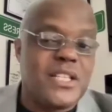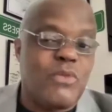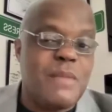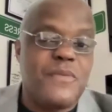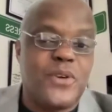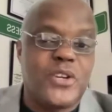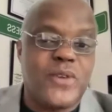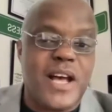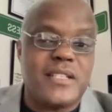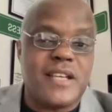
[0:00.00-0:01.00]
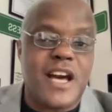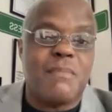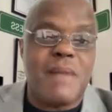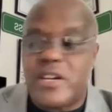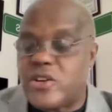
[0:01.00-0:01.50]
a week before the trial started,
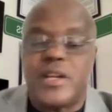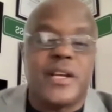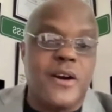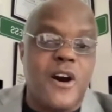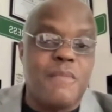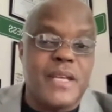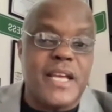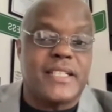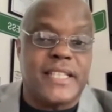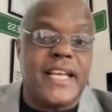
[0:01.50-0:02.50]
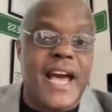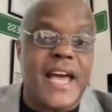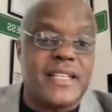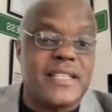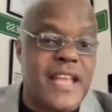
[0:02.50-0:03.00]
my attorney called me in because he had
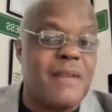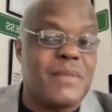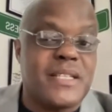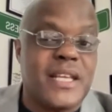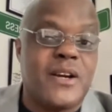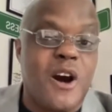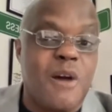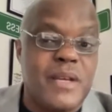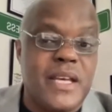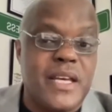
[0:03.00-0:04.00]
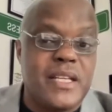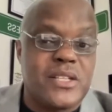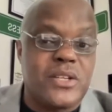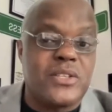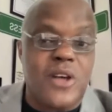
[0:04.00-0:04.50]
gotten the statements. He called me
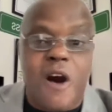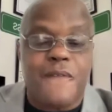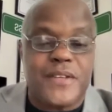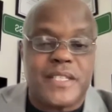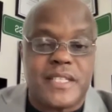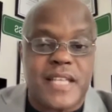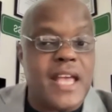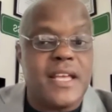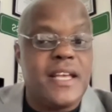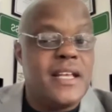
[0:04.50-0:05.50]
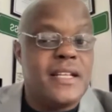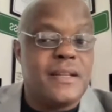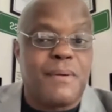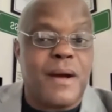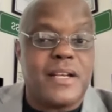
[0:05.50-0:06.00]
into his office and said, hey,
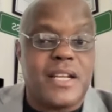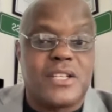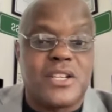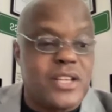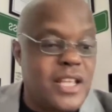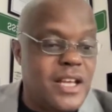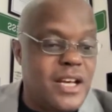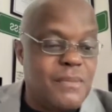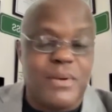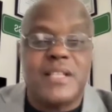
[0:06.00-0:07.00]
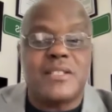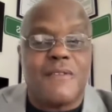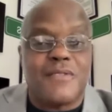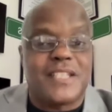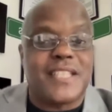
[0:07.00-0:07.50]
the police
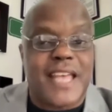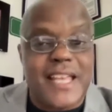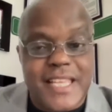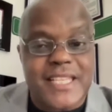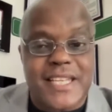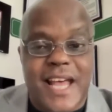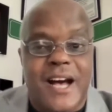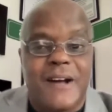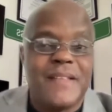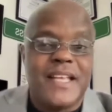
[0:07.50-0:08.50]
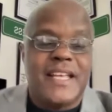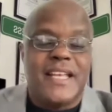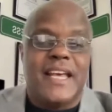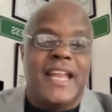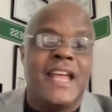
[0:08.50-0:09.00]
officer is saying this now.
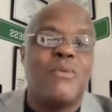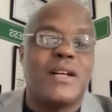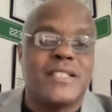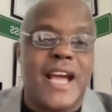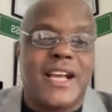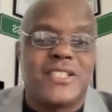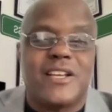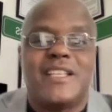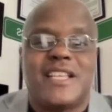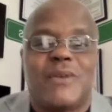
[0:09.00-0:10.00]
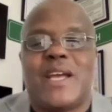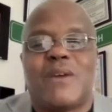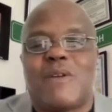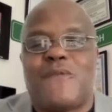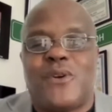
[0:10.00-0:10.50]
And he wasn't that concerned. He said, we
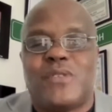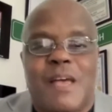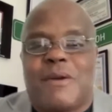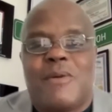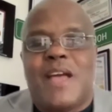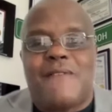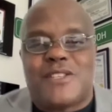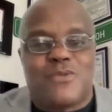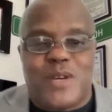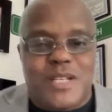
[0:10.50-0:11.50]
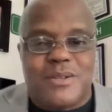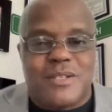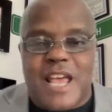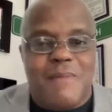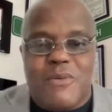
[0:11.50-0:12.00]
can refute that because we have his original
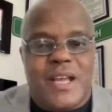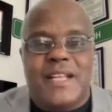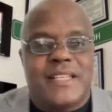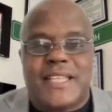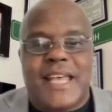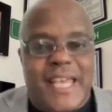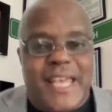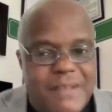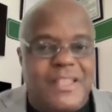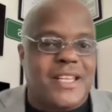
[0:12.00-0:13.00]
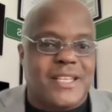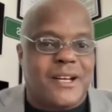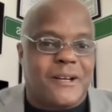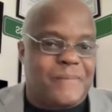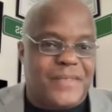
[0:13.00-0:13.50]
statement where he didn't say any of this stuff.